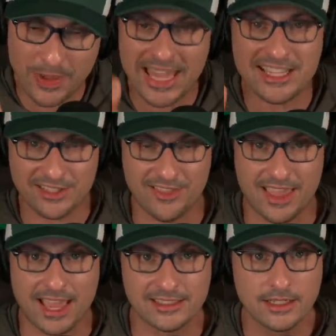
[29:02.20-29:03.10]
piece of
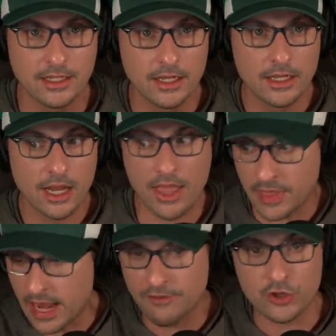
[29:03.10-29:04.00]
that and
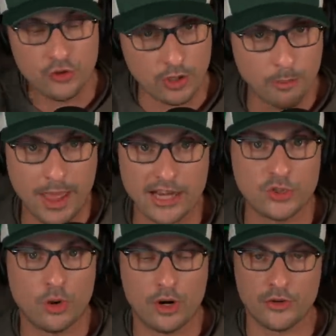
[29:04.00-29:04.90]
then have it trickle back to our